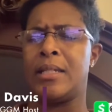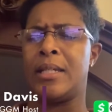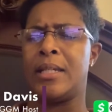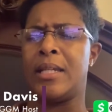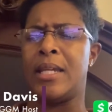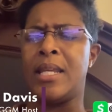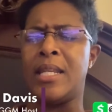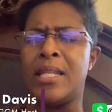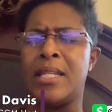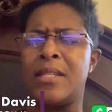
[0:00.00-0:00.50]

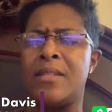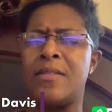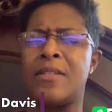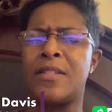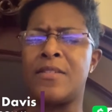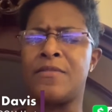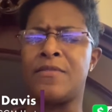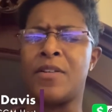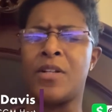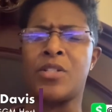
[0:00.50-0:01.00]
any
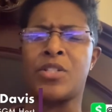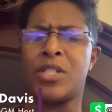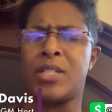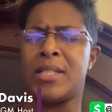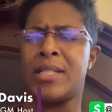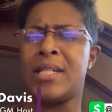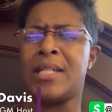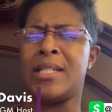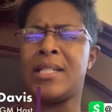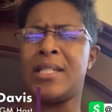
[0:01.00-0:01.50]
dysfunction,
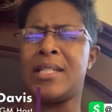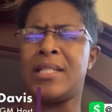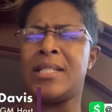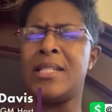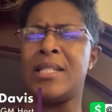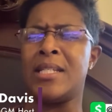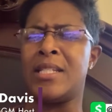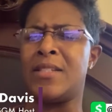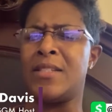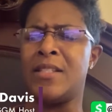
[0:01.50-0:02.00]
any
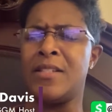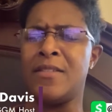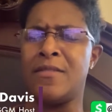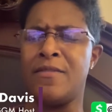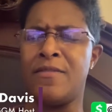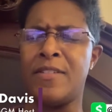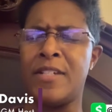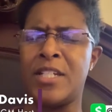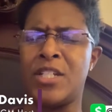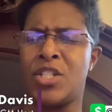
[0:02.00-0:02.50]
dis
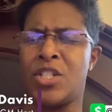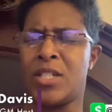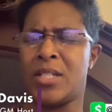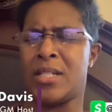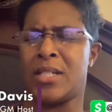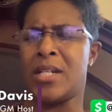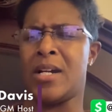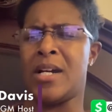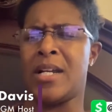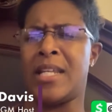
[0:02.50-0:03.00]
division,
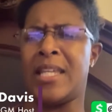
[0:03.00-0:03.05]
God,